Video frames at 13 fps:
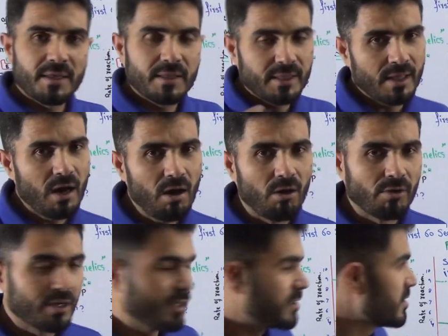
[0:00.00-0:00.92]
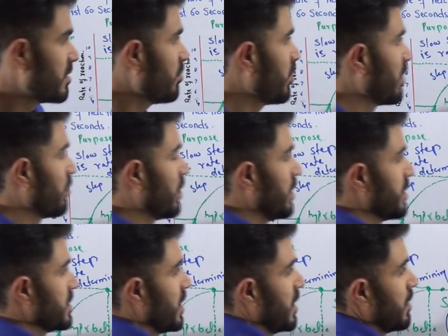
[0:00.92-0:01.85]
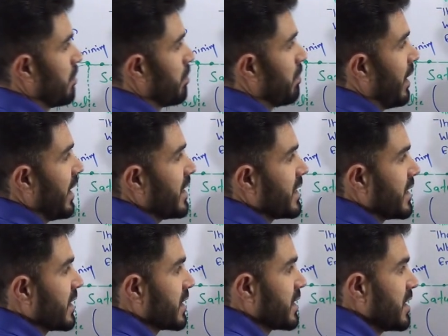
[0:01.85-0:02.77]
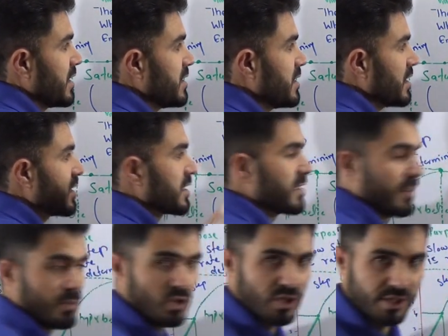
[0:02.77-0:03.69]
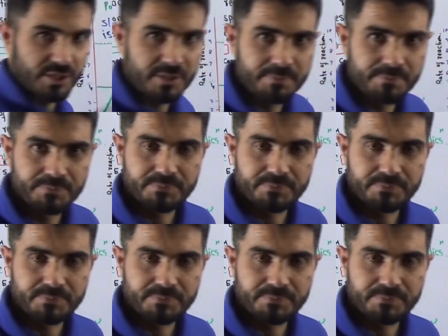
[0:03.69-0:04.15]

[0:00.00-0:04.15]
Now, in simple words, by increasing the substrate,